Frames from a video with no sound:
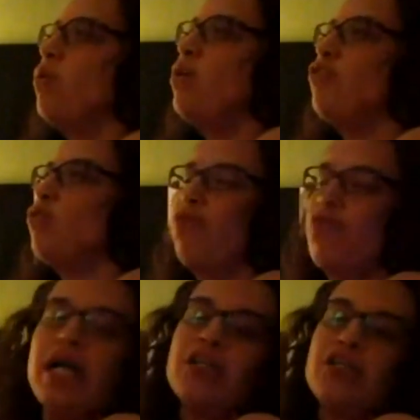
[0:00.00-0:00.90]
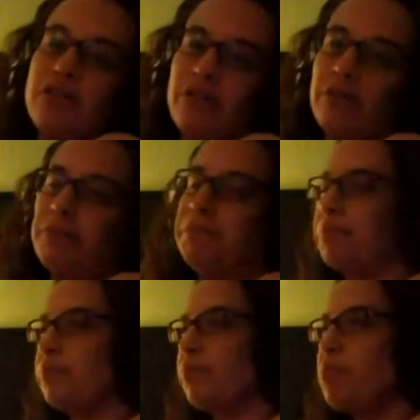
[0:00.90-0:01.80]
going to
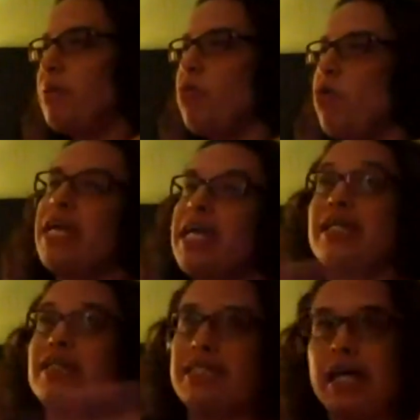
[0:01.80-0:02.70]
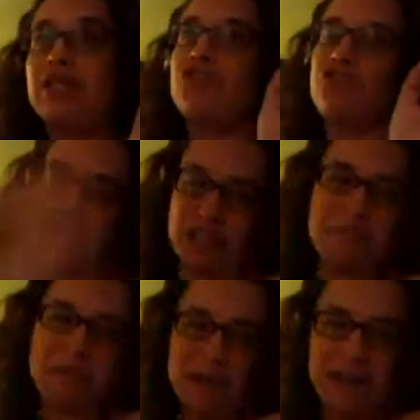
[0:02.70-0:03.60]
fine-tune, be more
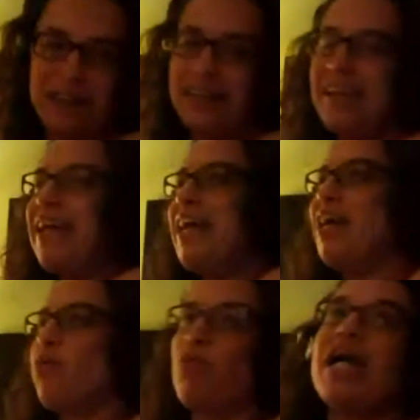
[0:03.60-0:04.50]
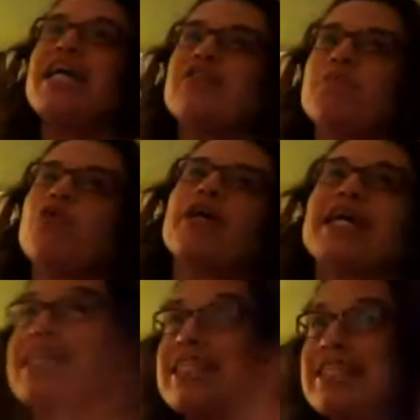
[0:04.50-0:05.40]
intelligent about it, write
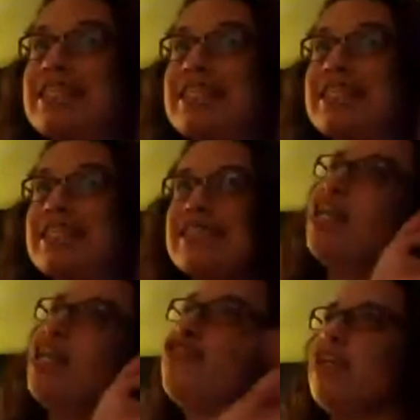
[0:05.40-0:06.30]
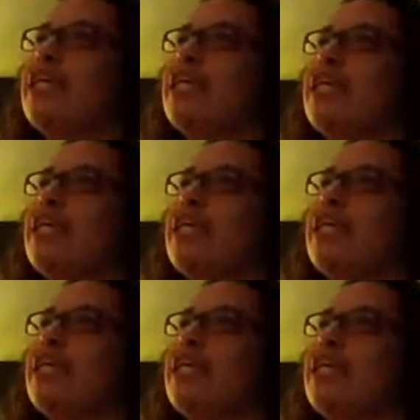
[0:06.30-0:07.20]
more intelligently, and
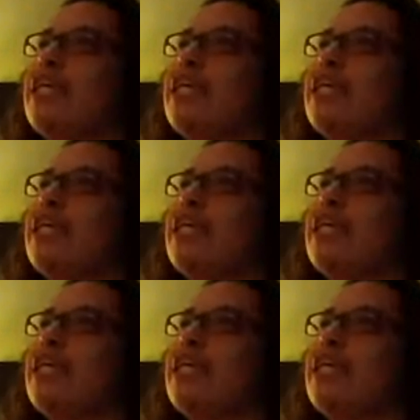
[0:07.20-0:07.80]
educate